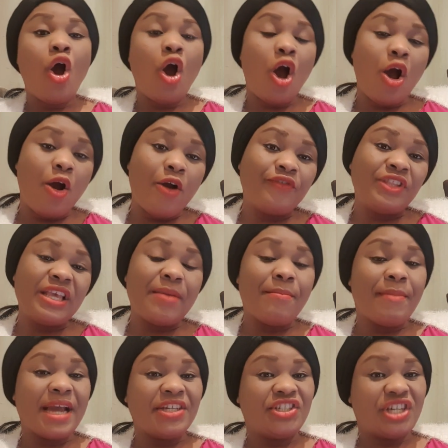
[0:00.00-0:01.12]
of the
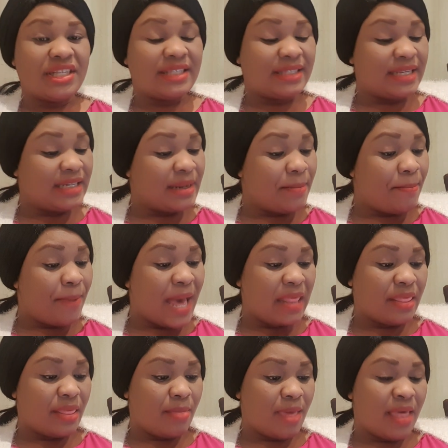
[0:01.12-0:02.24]
emergency
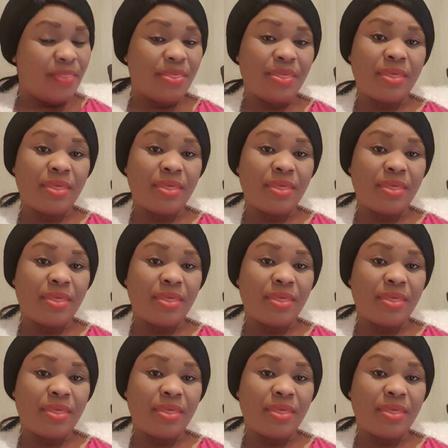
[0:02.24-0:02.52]
department,